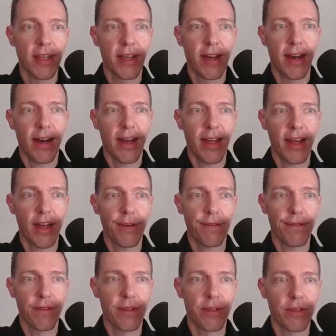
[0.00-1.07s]
I have
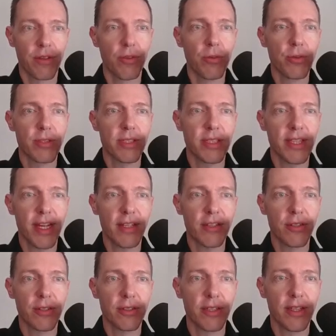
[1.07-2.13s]
the new
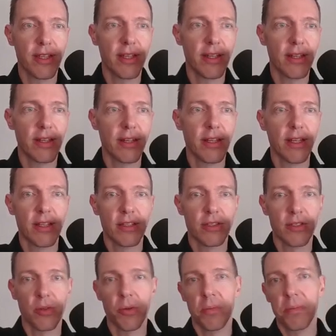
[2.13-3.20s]
status here,
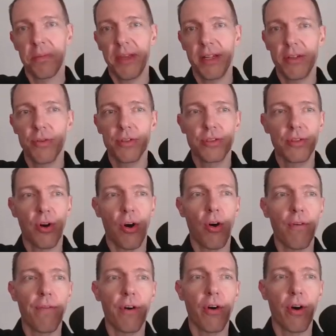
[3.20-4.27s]
so that looks
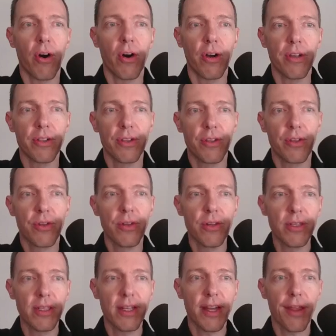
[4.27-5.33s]
overall
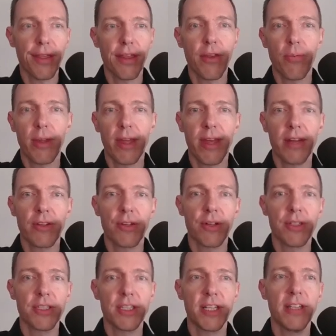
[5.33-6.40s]
good, and I think we can
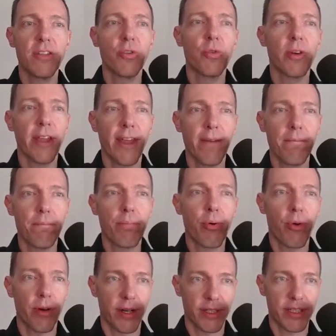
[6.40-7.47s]
continue
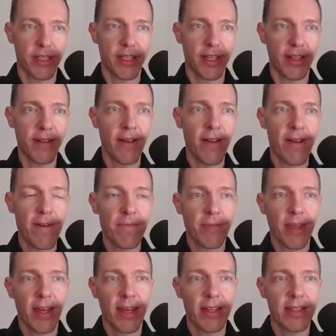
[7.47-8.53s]
importing
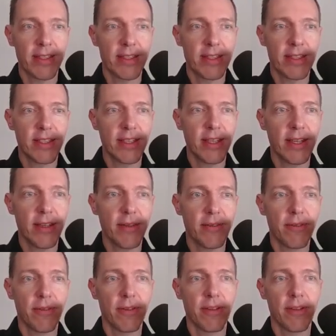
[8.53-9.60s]
and see
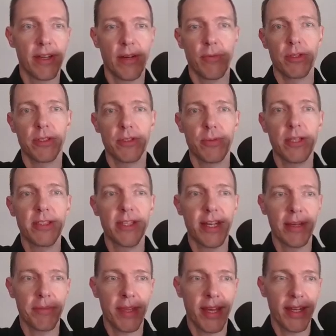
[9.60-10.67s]
what
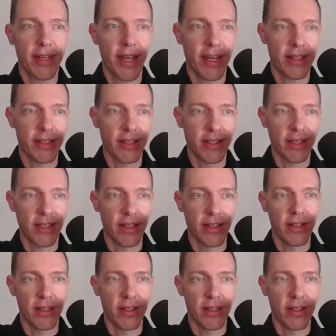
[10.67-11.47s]
SuiteCRM can handle here.